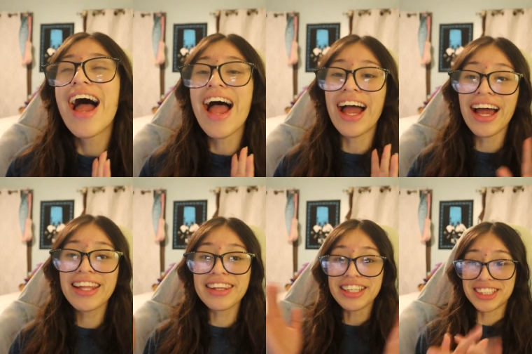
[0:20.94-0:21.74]

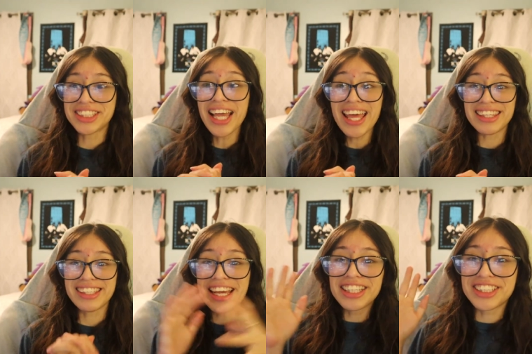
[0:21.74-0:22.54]
And this is
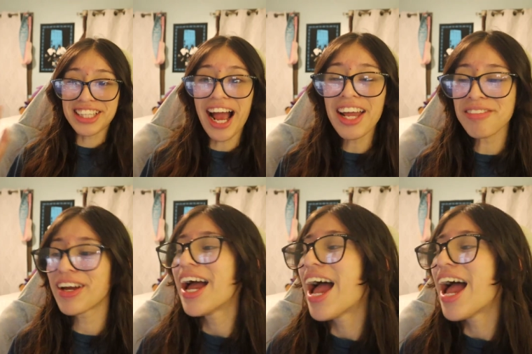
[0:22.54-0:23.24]
it. It's time.